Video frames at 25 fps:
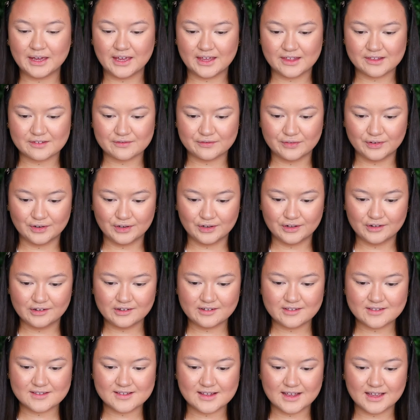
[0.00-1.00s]
Peaceful
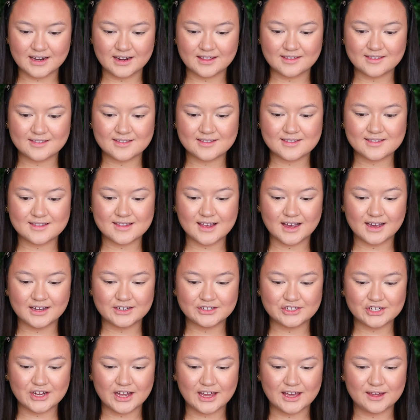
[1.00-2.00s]
looks. It is
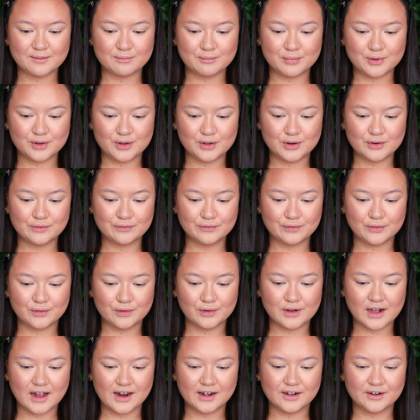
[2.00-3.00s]
such a
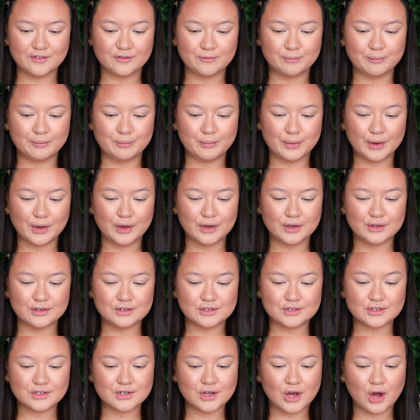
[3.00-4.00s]
beautiful kind of
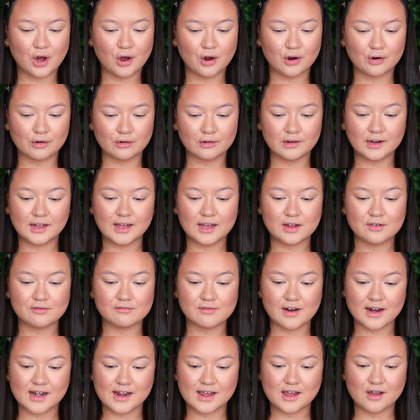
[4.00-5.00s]
burnt, corally,
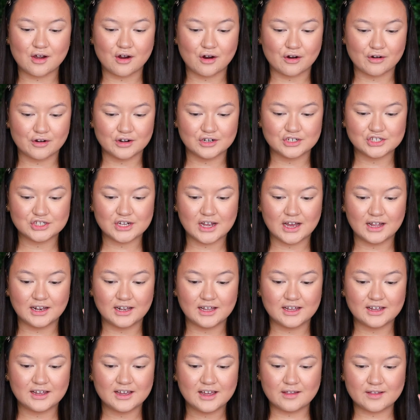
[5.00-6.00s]
reddy orange
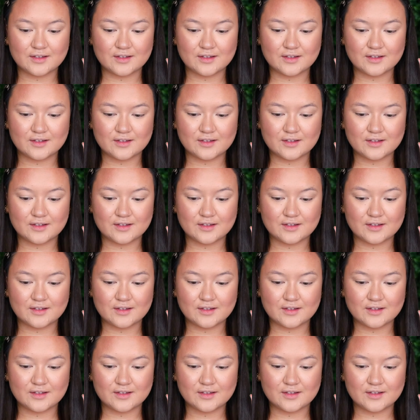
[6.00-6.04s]
color.